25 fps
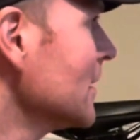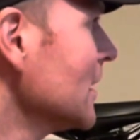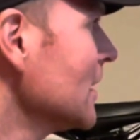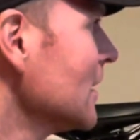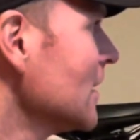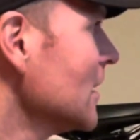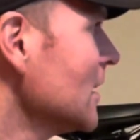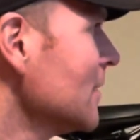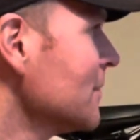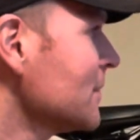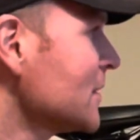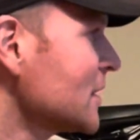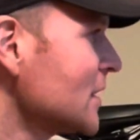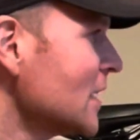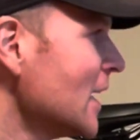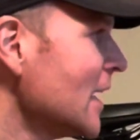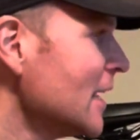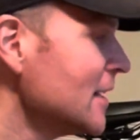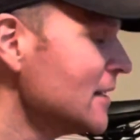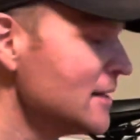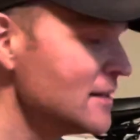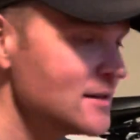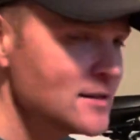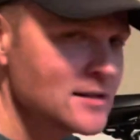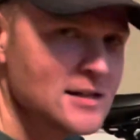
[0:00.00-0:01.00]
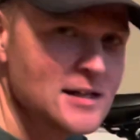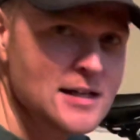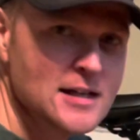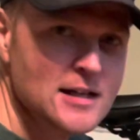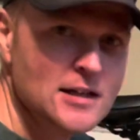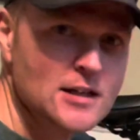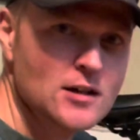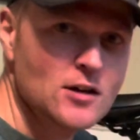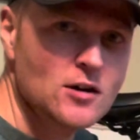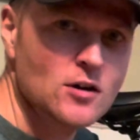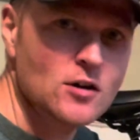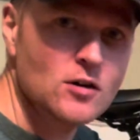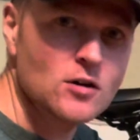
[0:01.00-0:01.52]
I'm sad to see
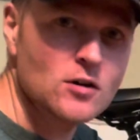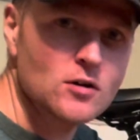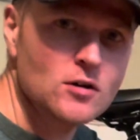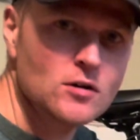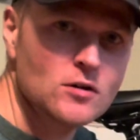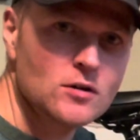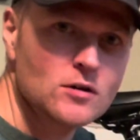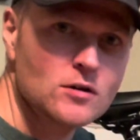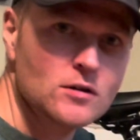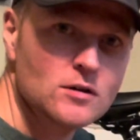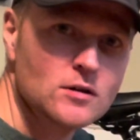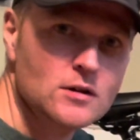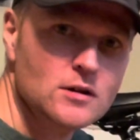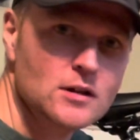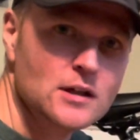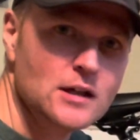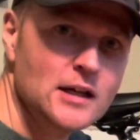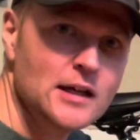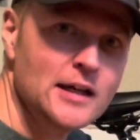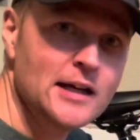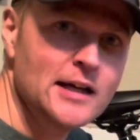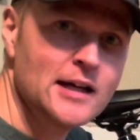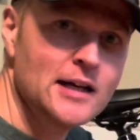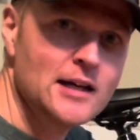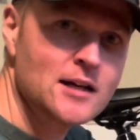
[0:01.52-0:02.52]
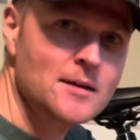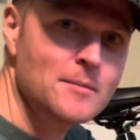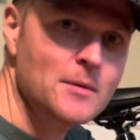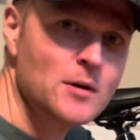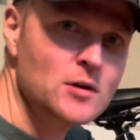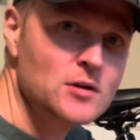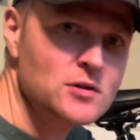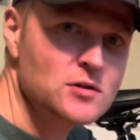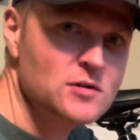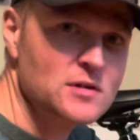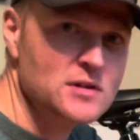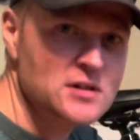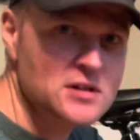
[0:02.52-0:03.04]
it go, and I'm
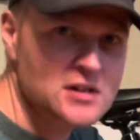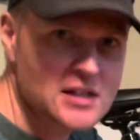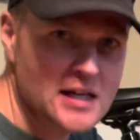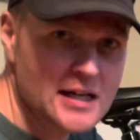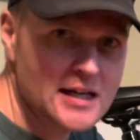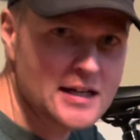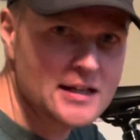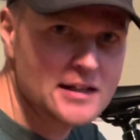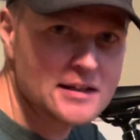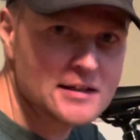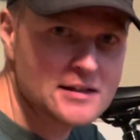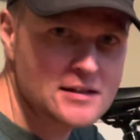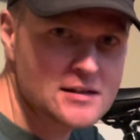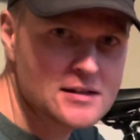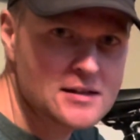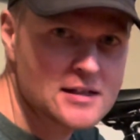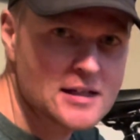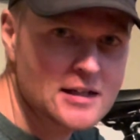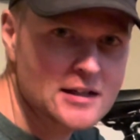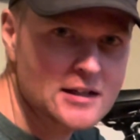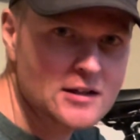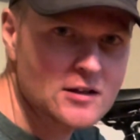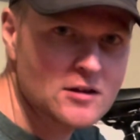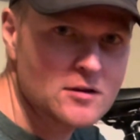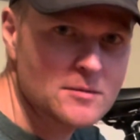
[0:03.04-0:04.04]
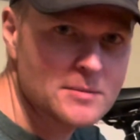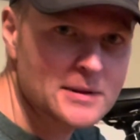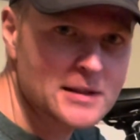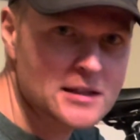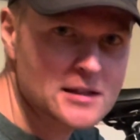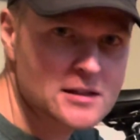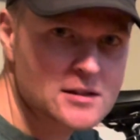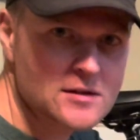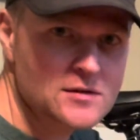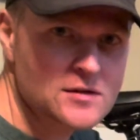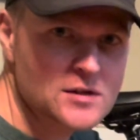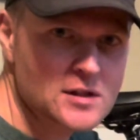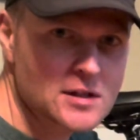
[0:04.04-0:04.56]
also excited to see it go
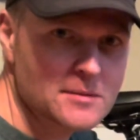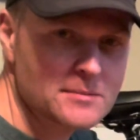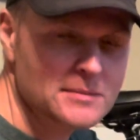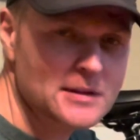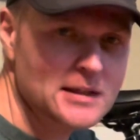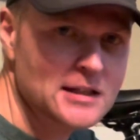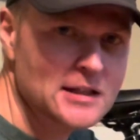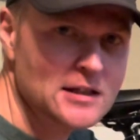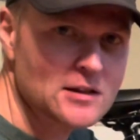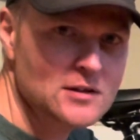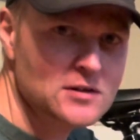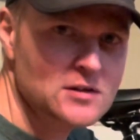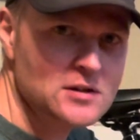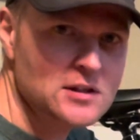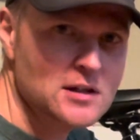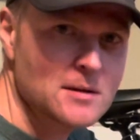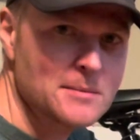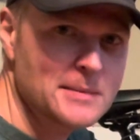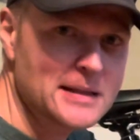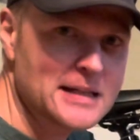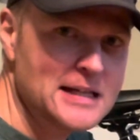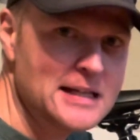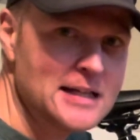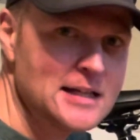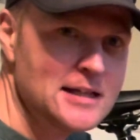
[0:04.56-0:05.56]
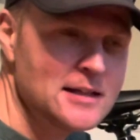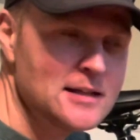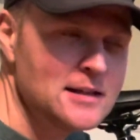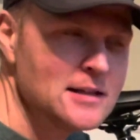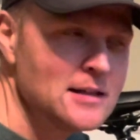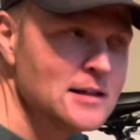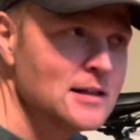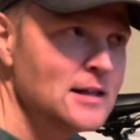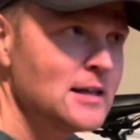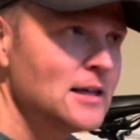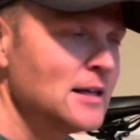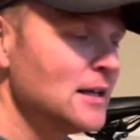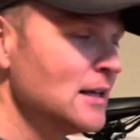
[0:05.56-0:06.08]
because of something else coming
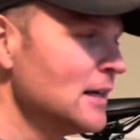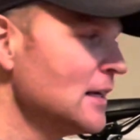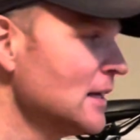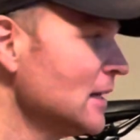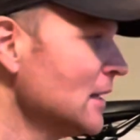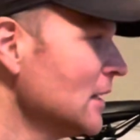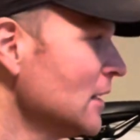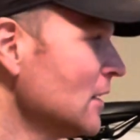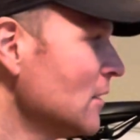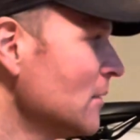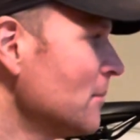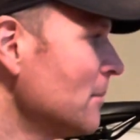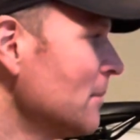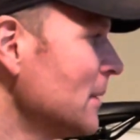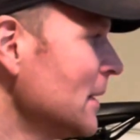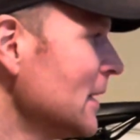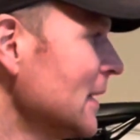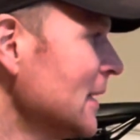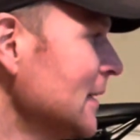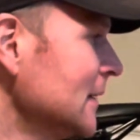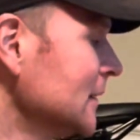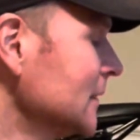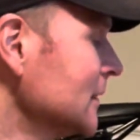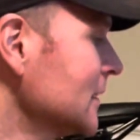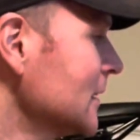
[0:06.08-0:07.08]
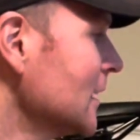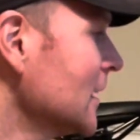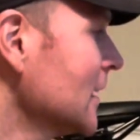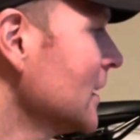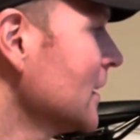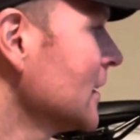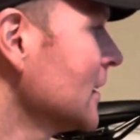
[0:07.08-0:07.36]
in. But